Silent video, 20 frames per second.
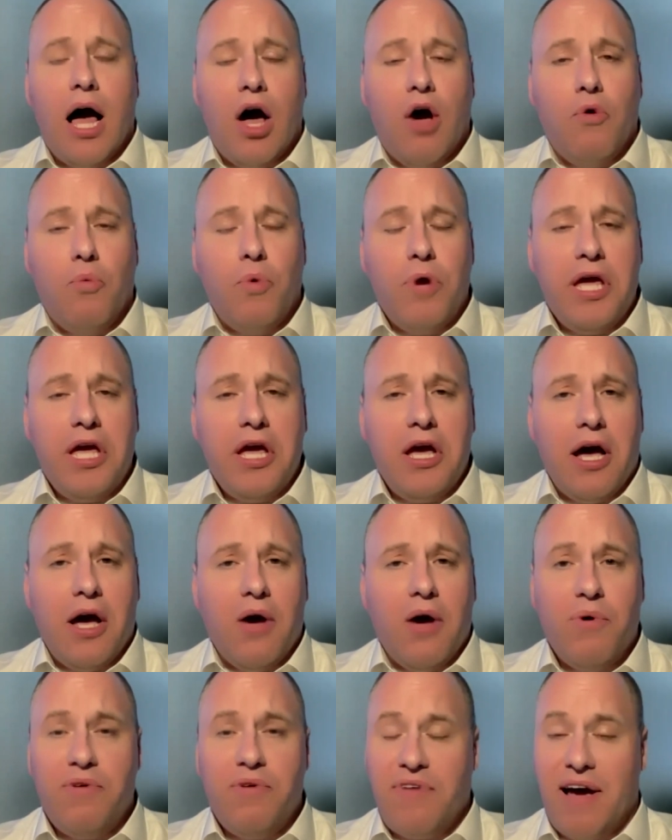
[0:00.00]

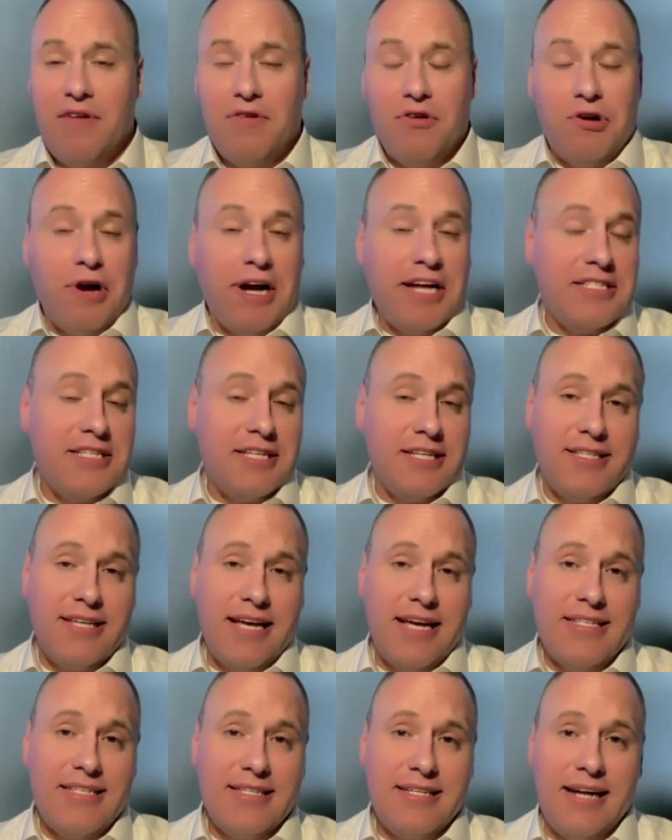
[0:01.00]
We've had great
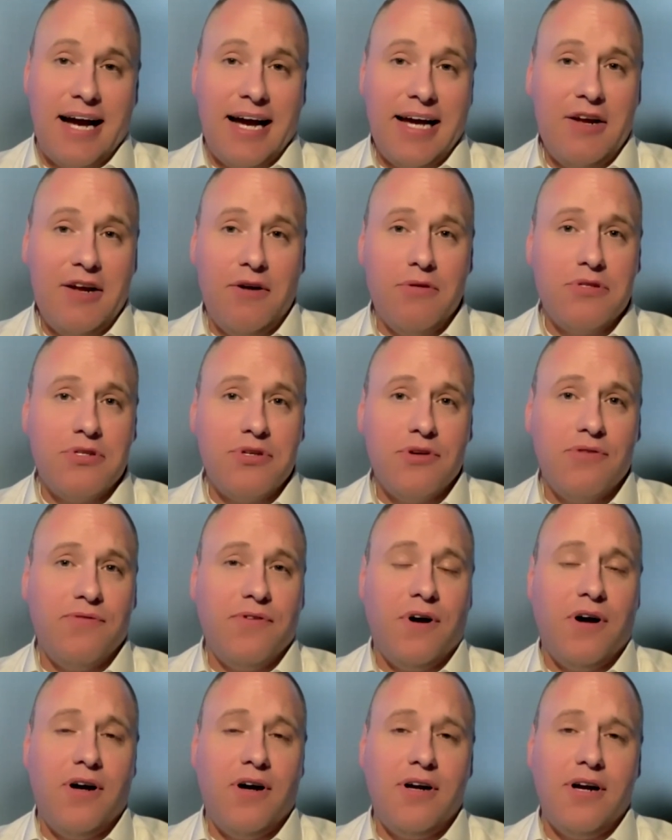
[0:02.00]
success in Idaho so
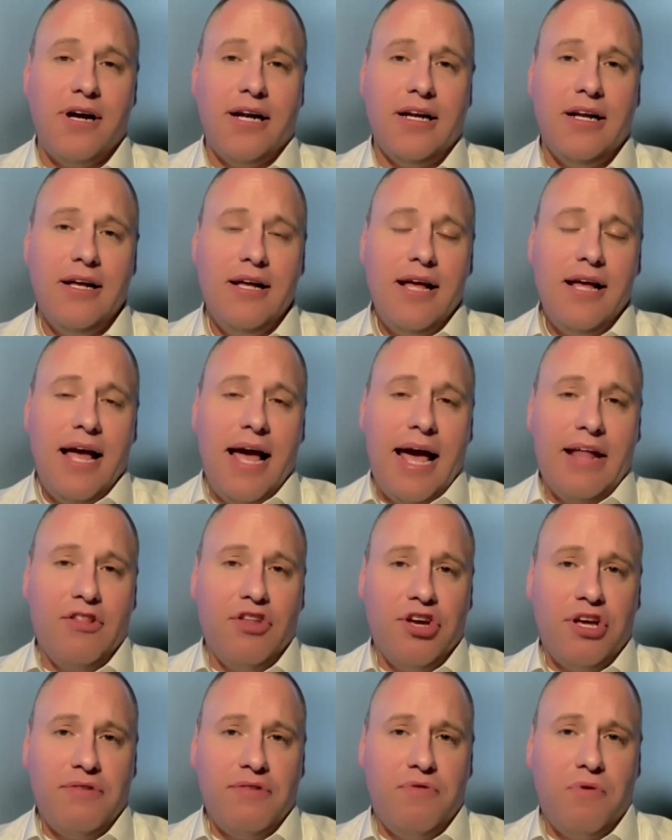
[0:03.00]
far, and
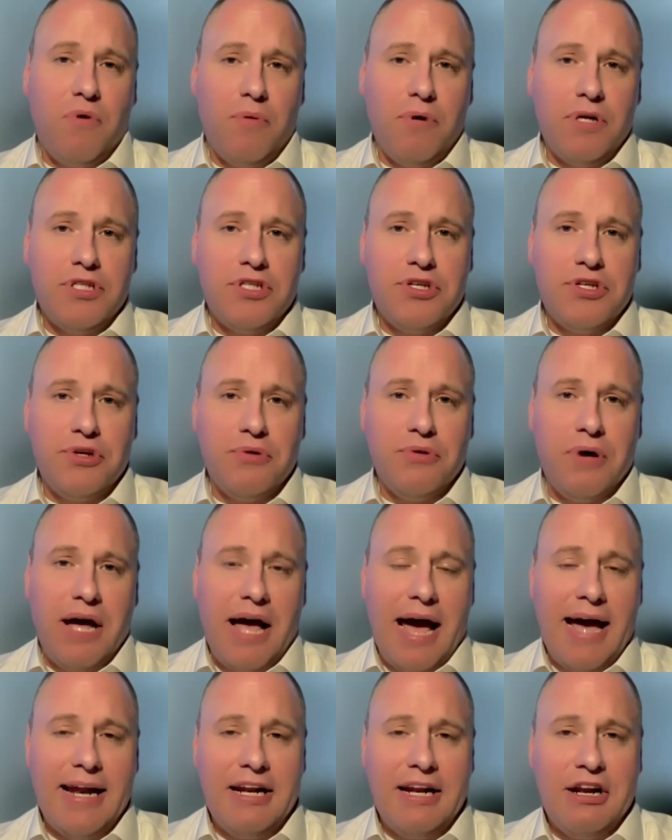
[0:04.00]
looking forward to
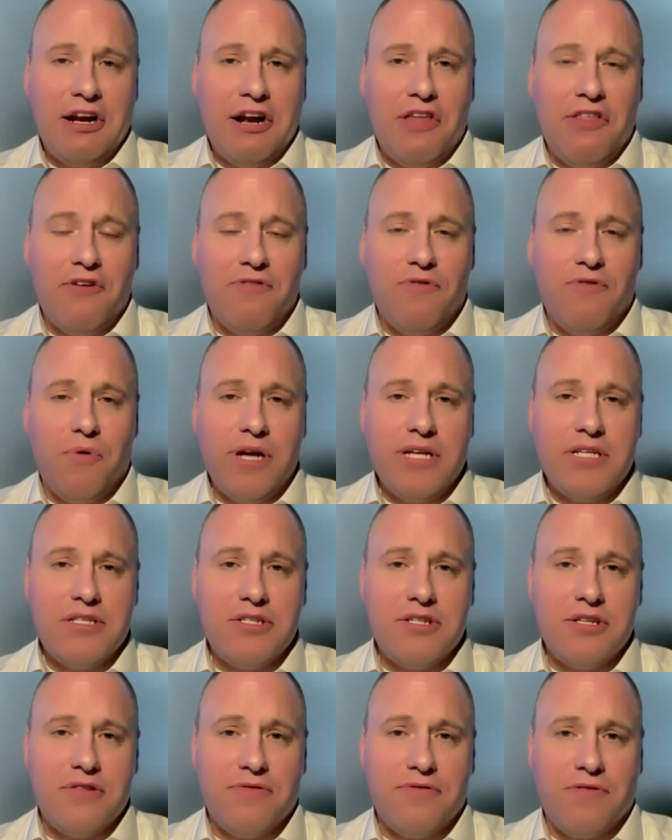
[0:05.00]
adding another voice
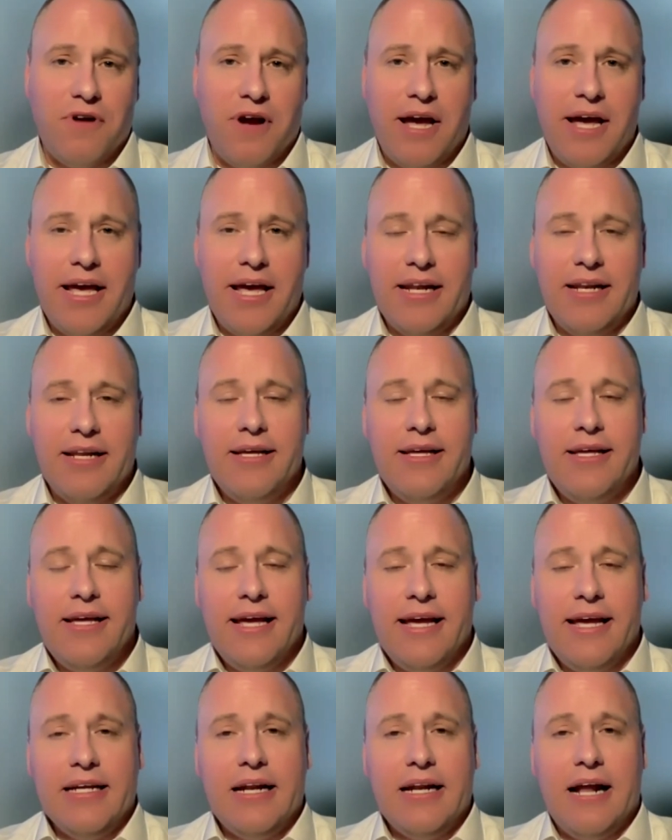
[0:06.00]
to the fray
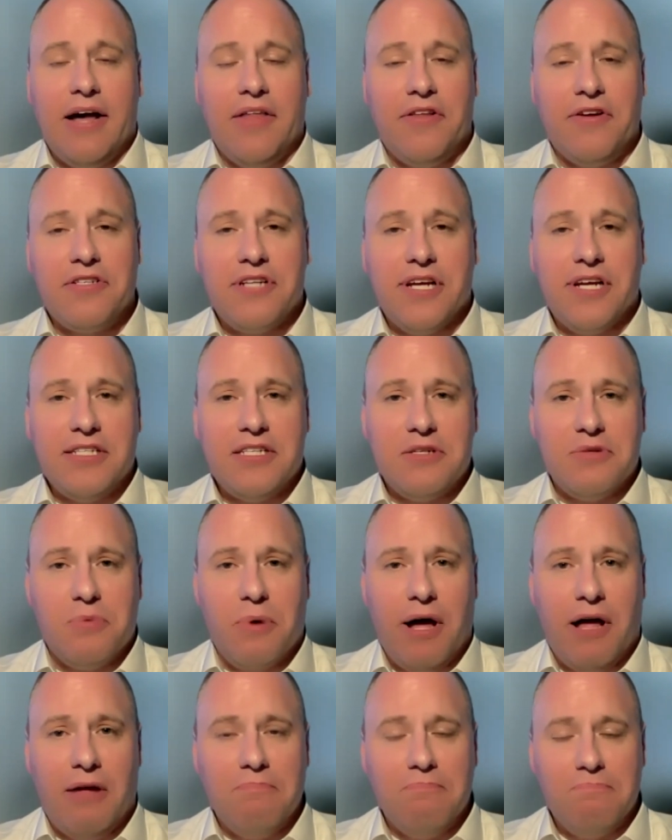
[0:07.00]
in other states as
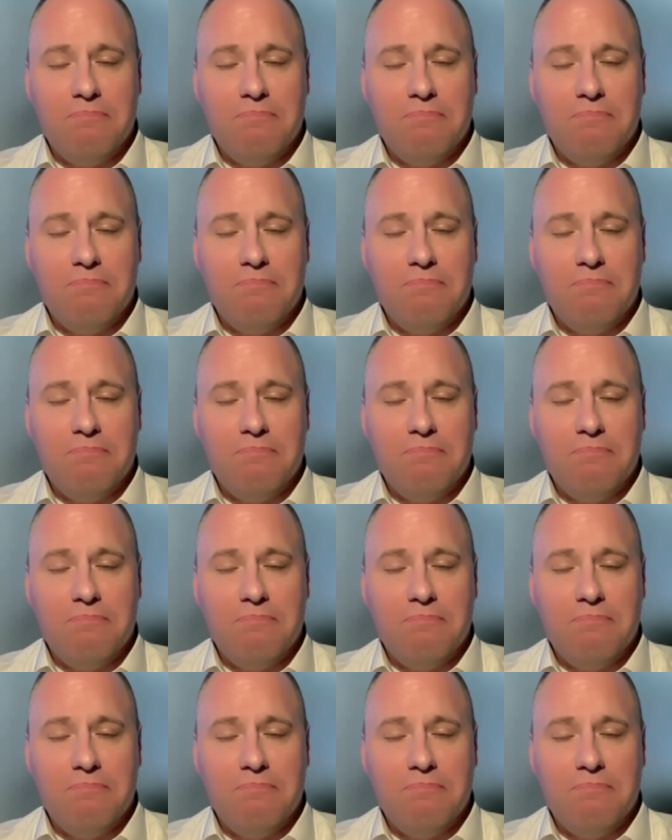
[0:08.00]
well.